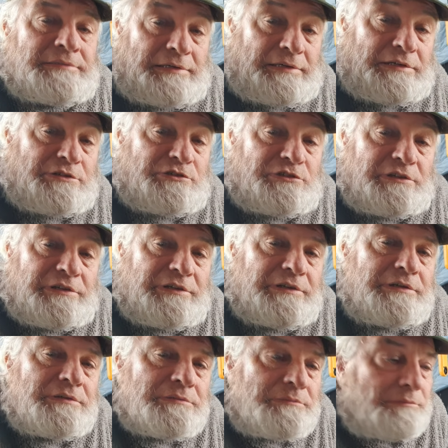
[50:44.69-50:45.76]

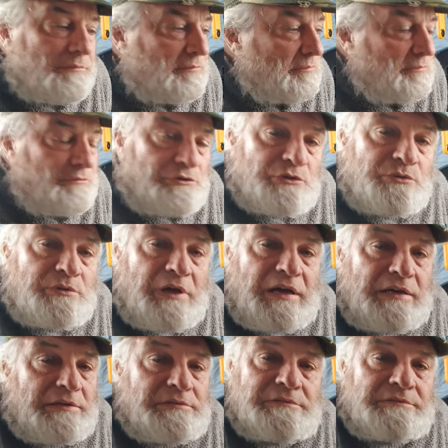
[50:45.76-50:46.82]
actually do
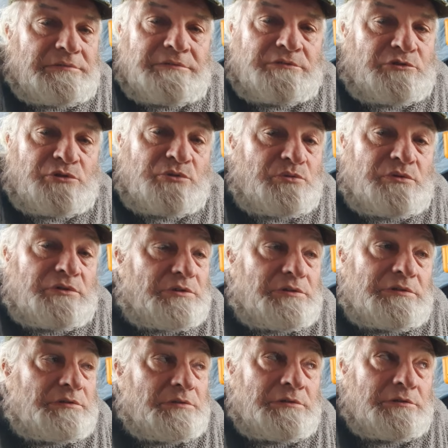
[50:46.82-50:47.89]
that
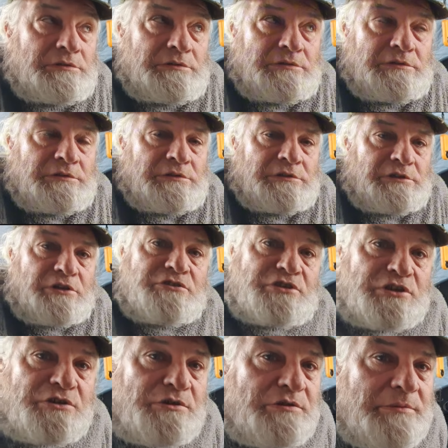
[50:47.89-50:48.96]

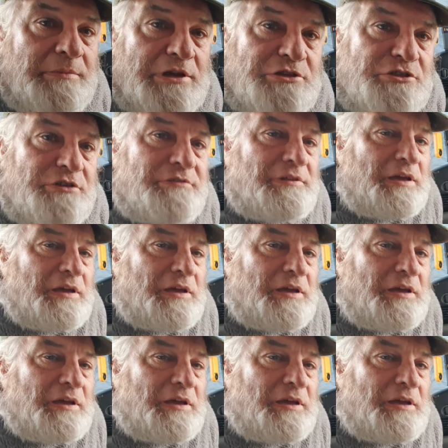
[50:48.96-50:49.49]
continue the mission.